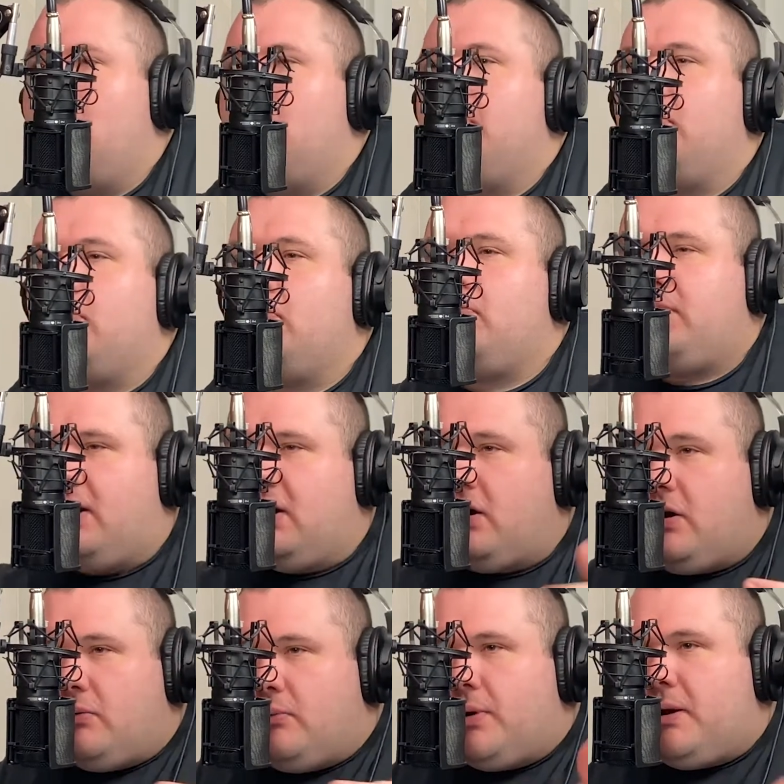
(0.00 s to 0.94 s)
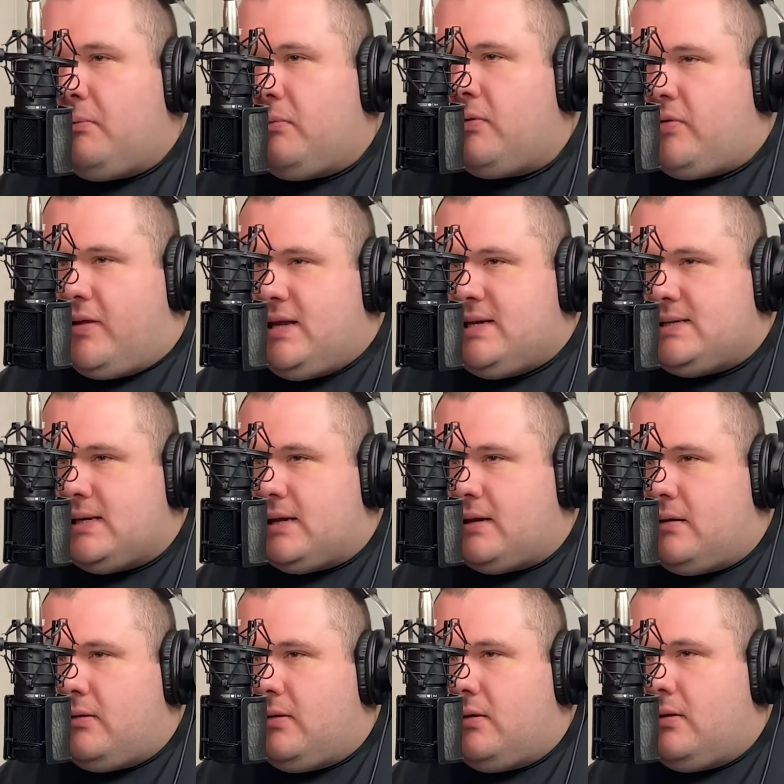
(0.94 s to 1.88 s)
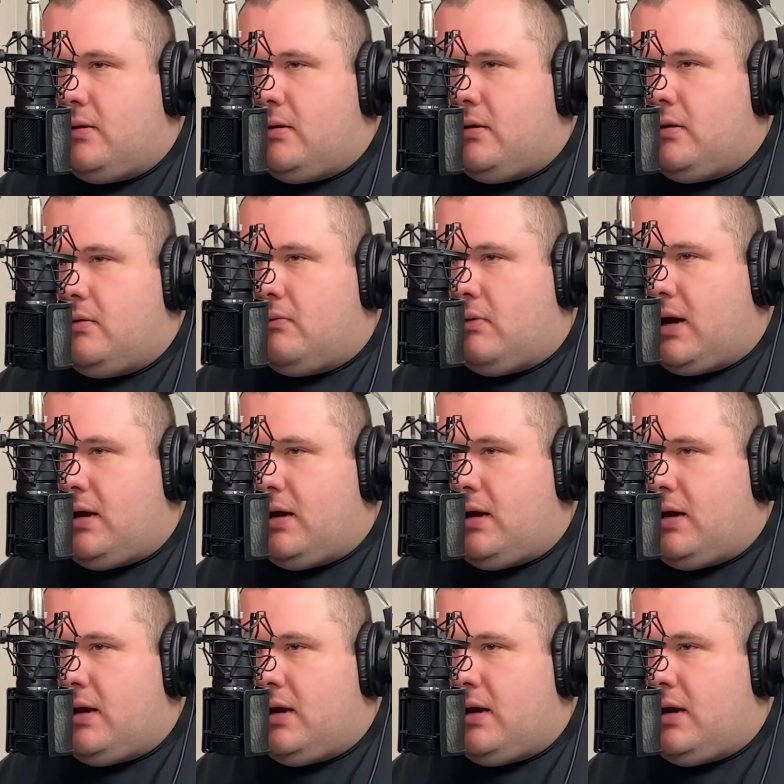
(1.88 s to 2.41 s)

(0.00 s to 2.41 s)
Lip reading: But they're gonna re-release it, right?